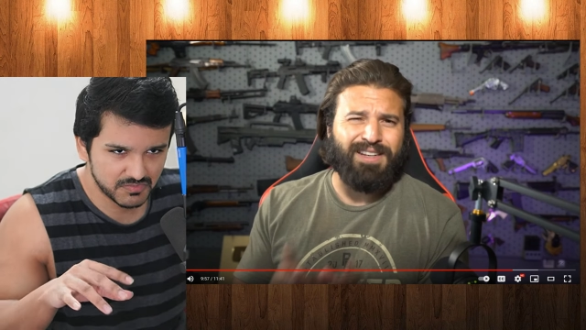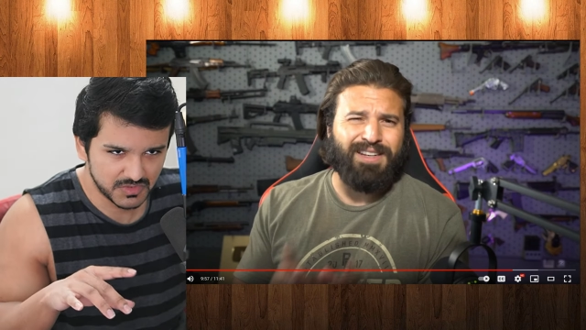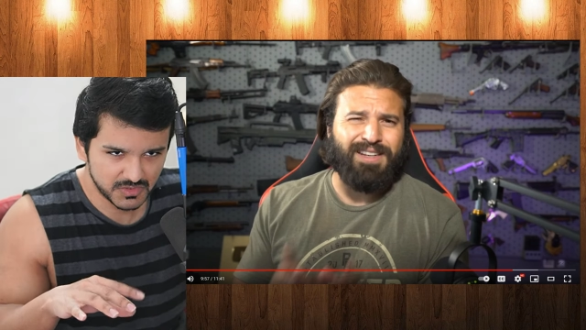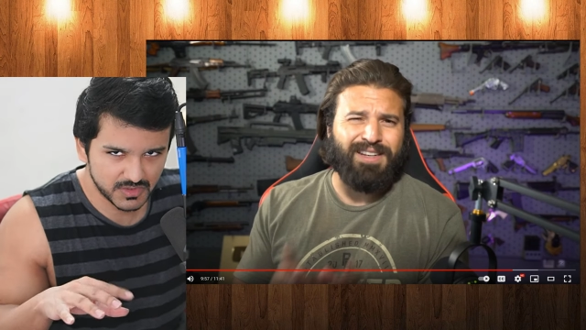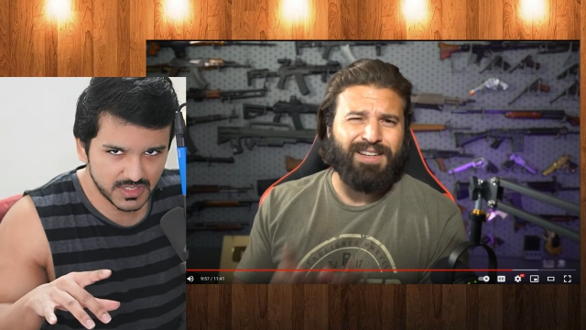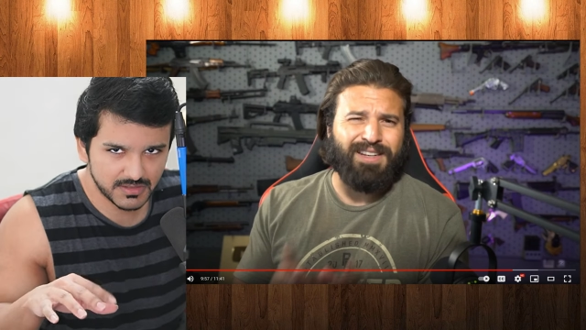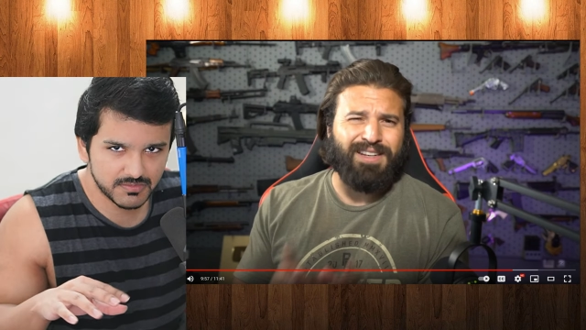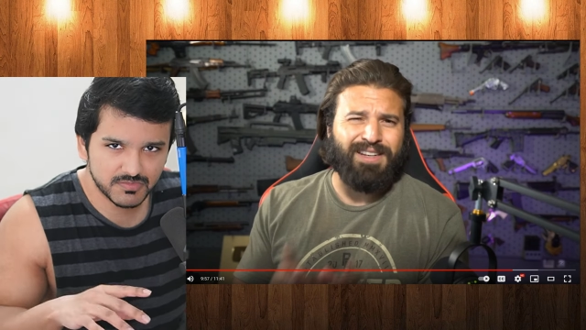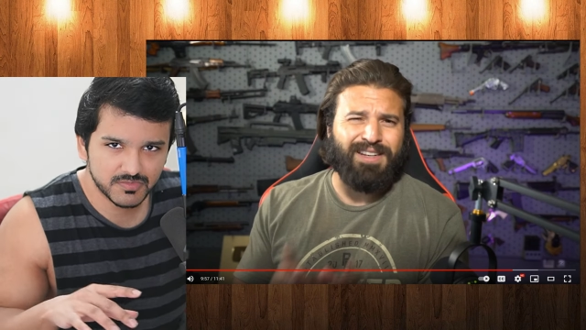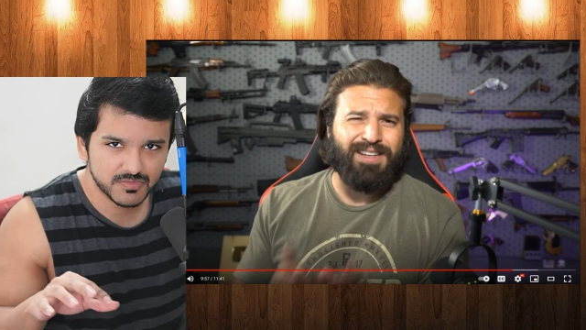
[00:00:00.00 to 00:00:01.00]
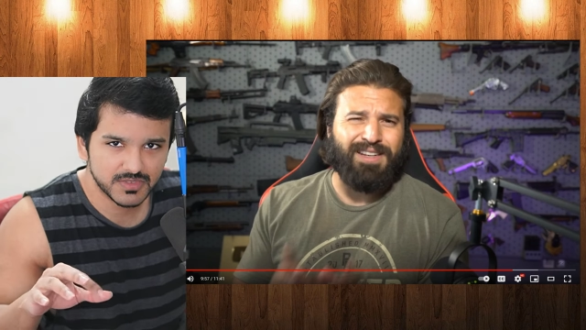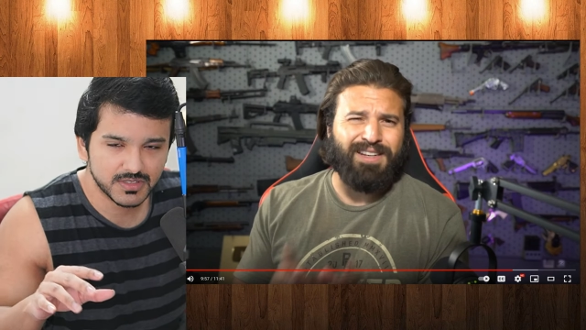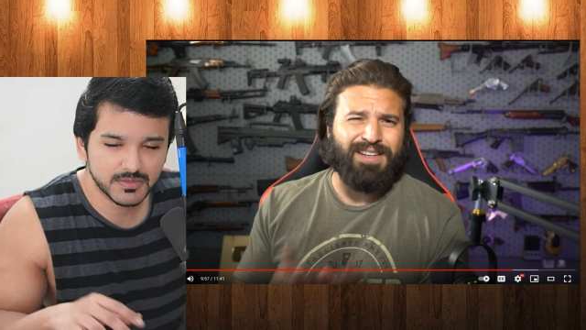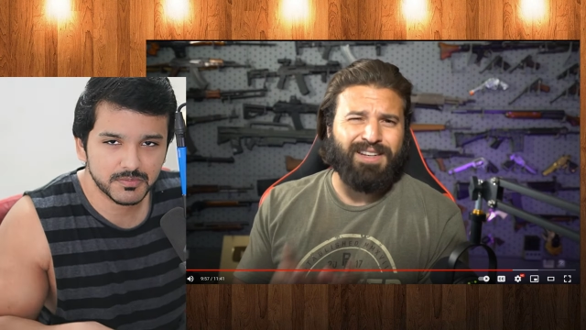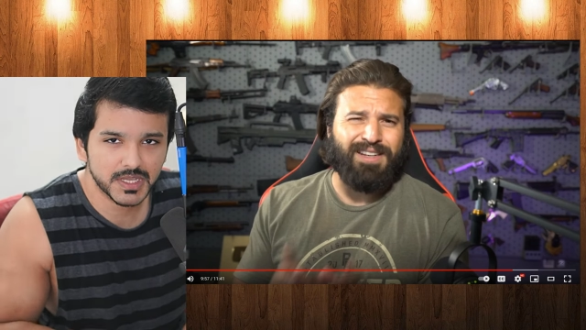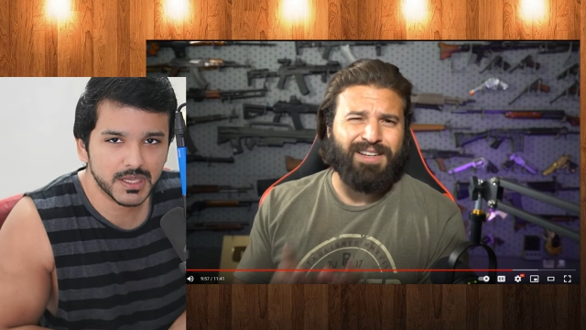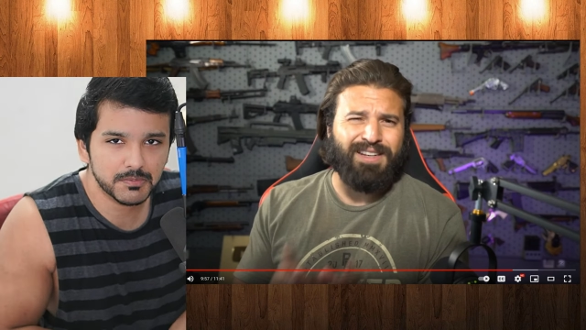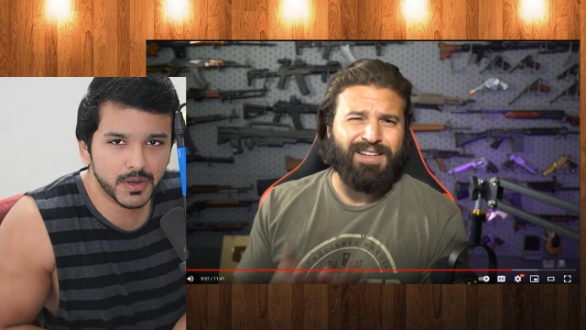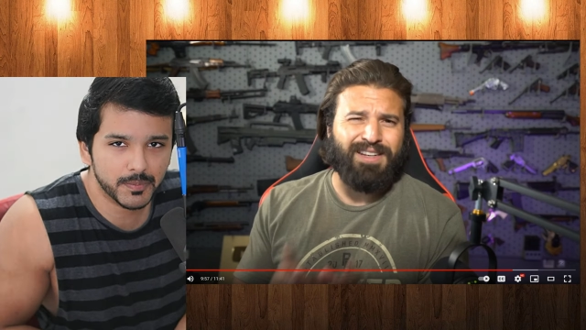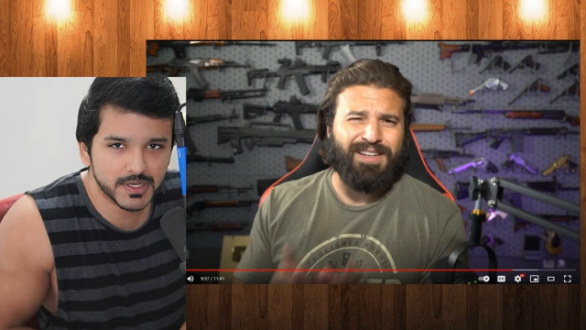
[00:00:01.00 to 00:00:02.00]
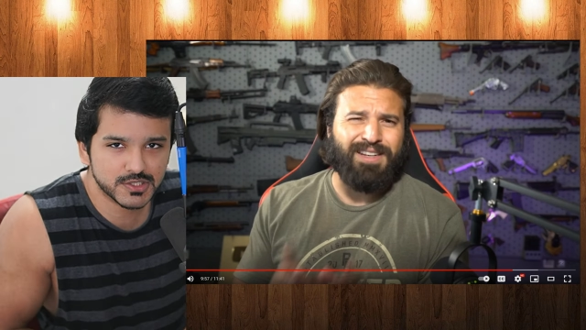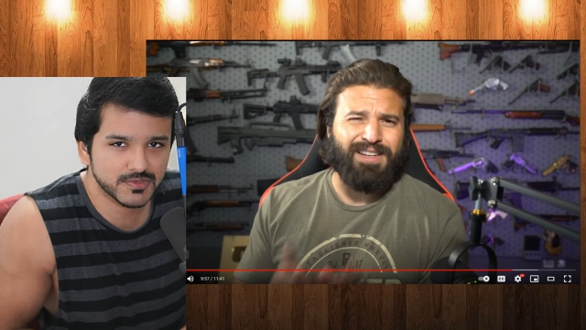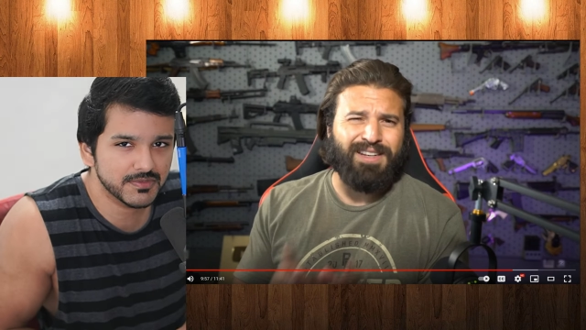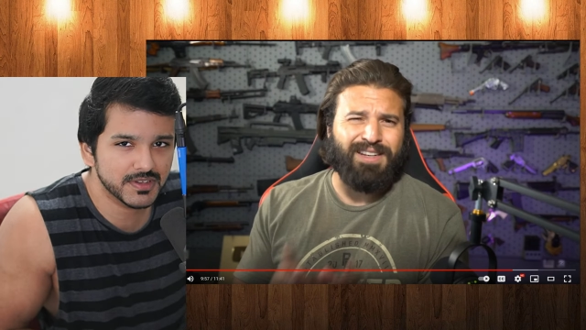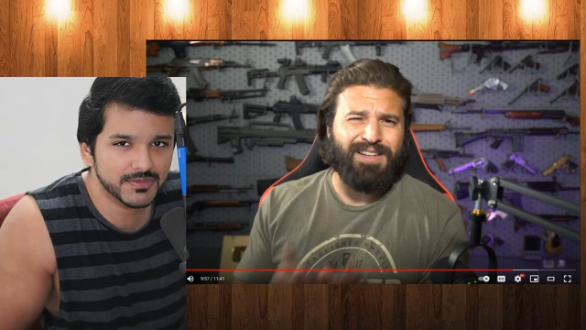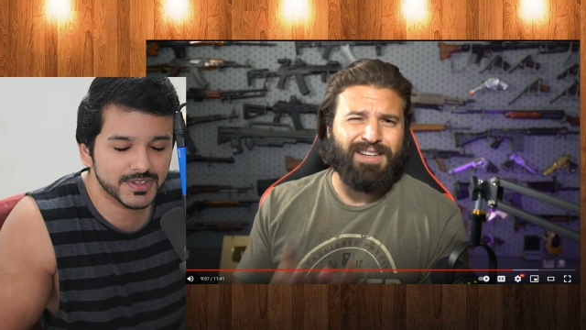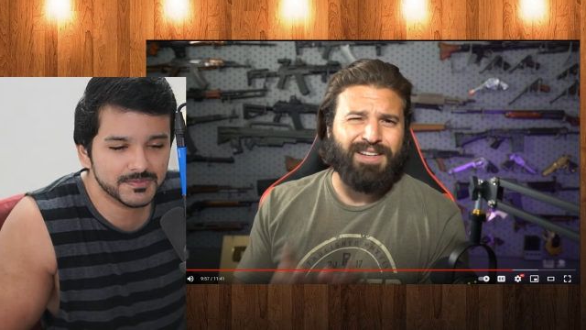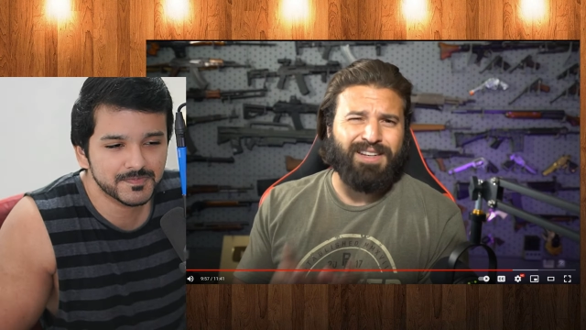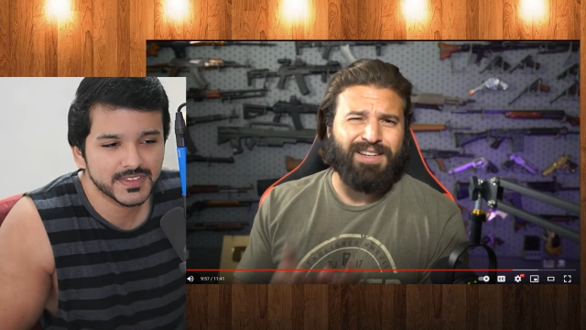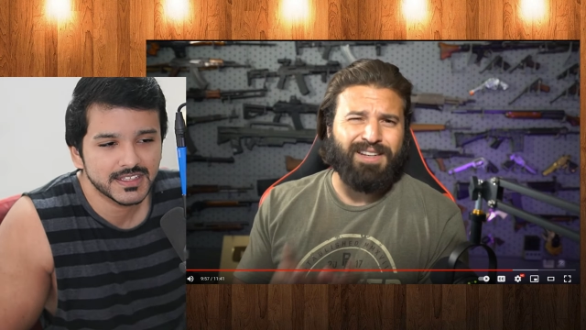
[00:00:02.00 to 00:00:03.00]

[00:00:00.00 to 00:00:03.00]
Speaker 1: you know like making puppets of everyone.